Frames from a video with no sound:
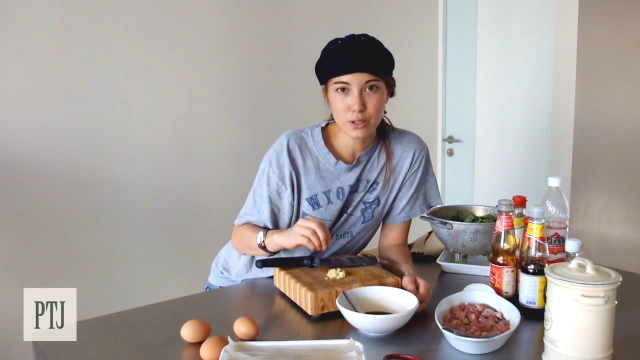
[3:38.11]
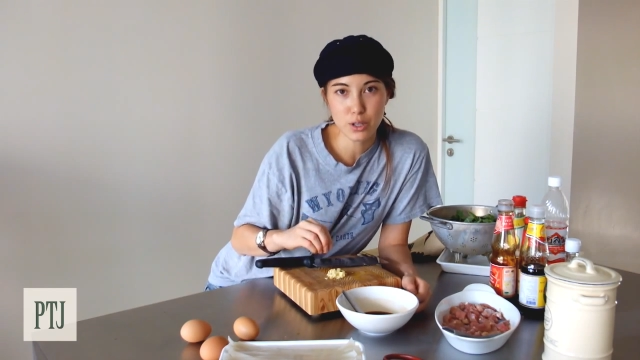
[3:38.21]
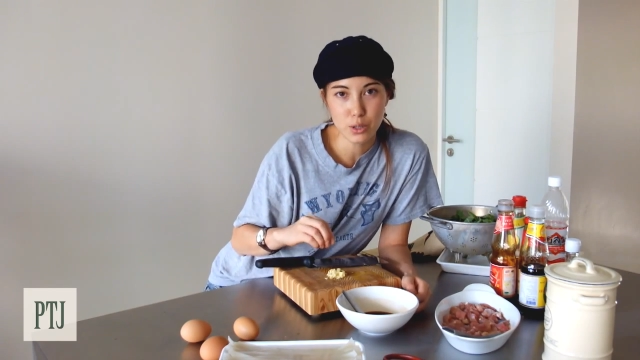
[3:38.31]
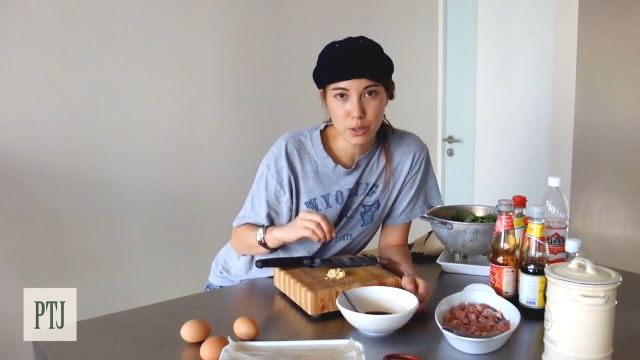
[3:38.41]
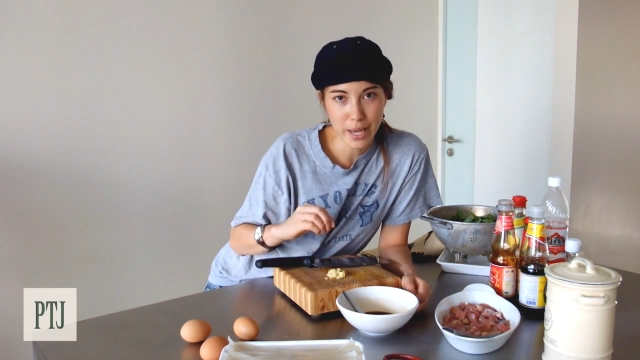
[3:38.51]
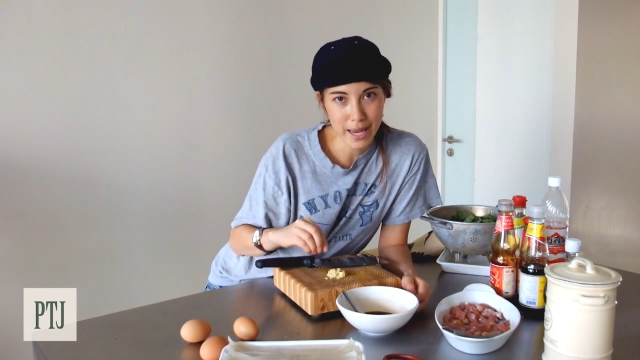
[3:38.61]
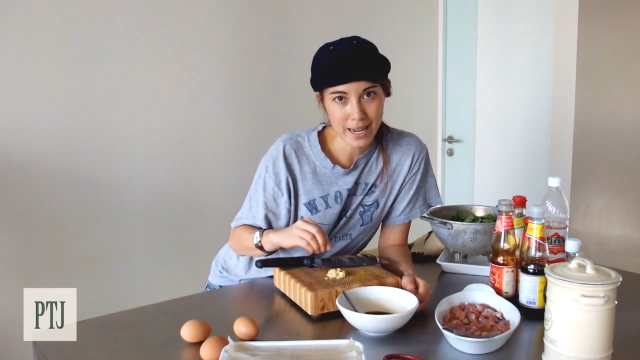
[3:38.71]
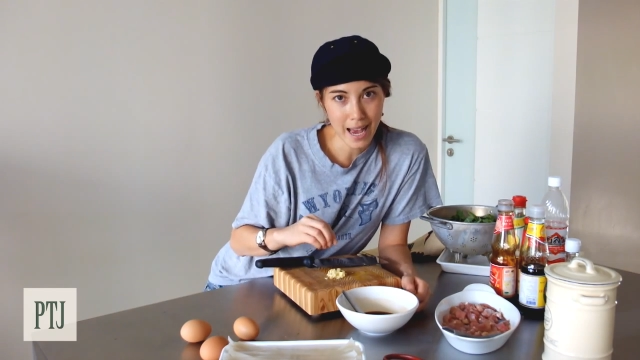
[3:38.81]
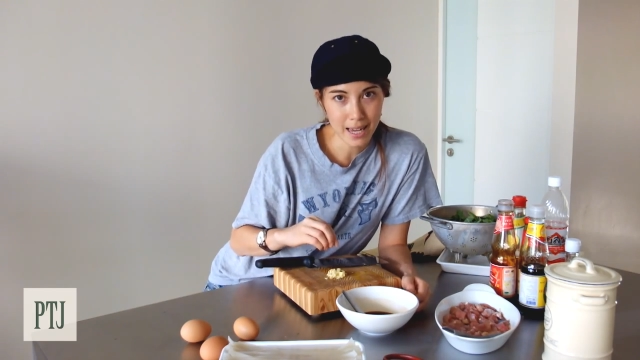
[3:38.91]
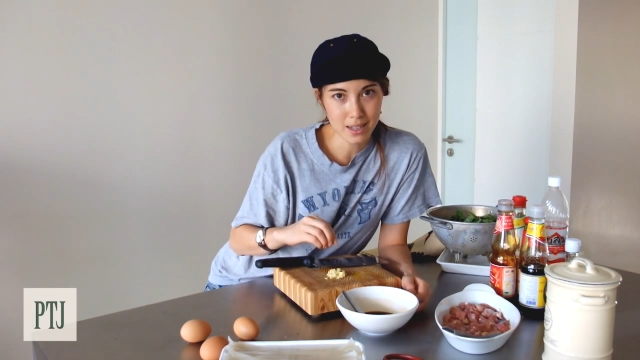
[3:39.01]
you can
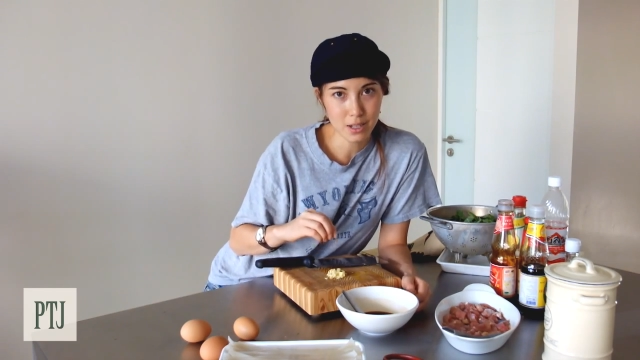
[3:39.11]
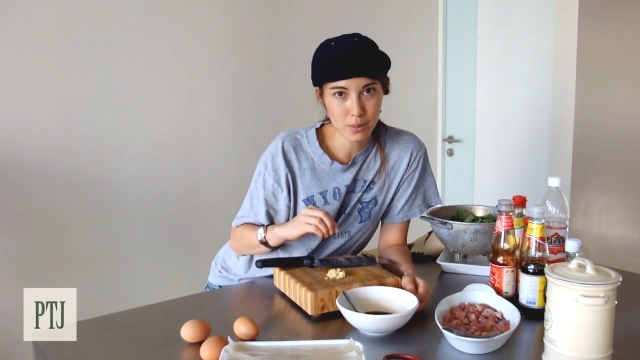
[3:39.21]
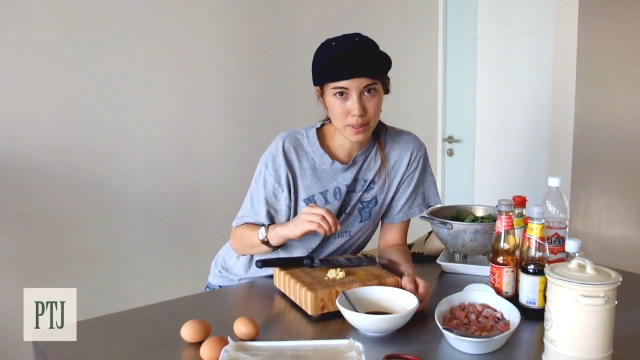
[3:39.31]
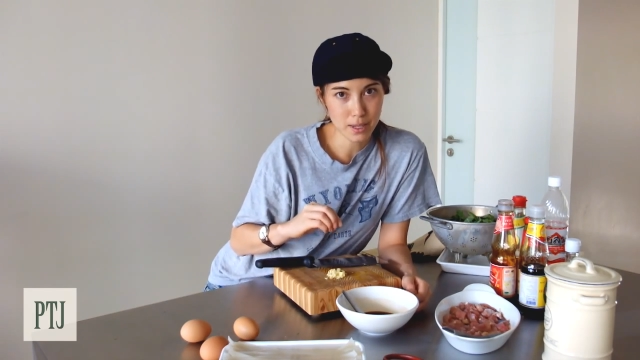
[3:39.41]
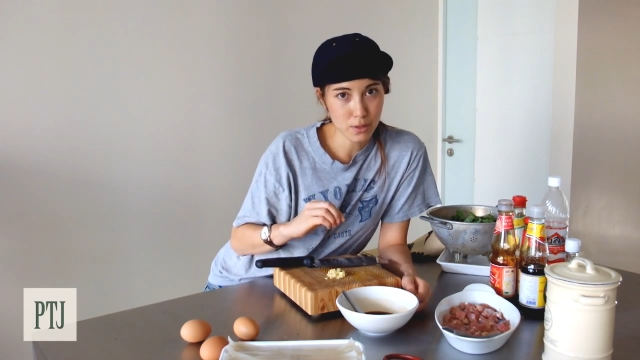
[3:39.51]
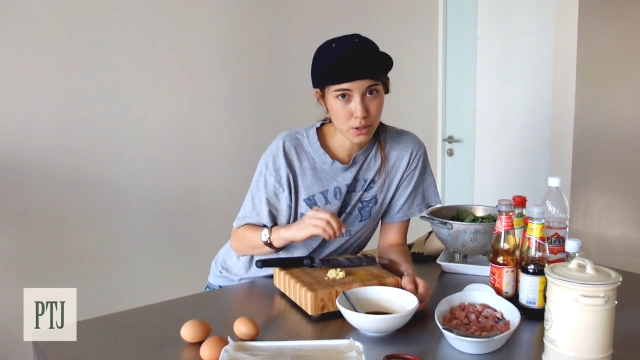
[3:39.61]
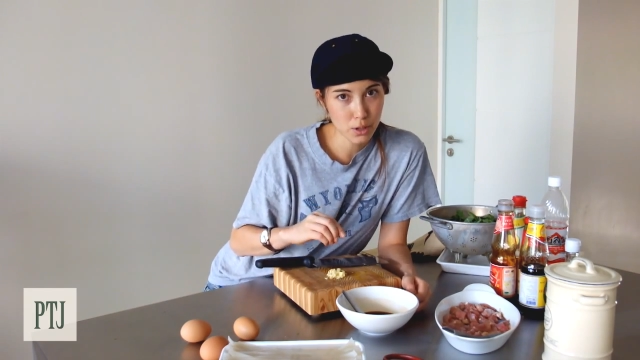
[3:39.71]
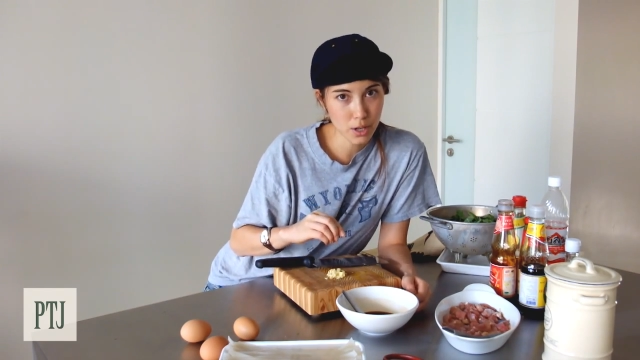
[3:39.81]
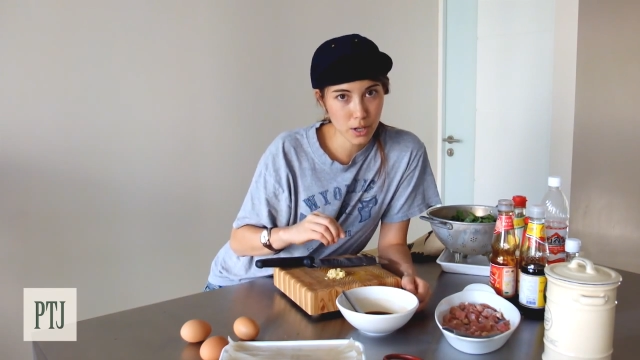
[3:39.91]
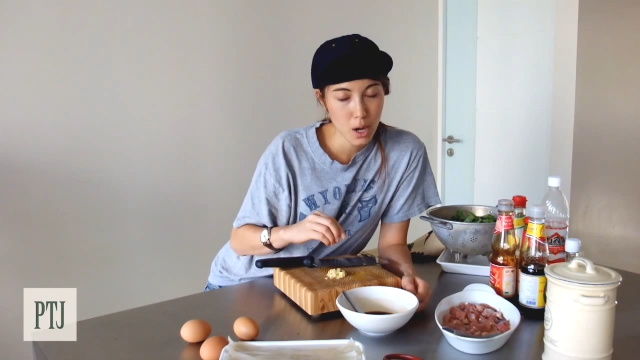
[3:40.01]
add a little bit of
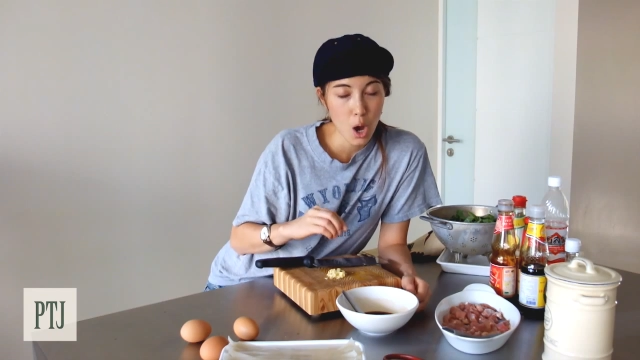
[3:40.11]
sugar,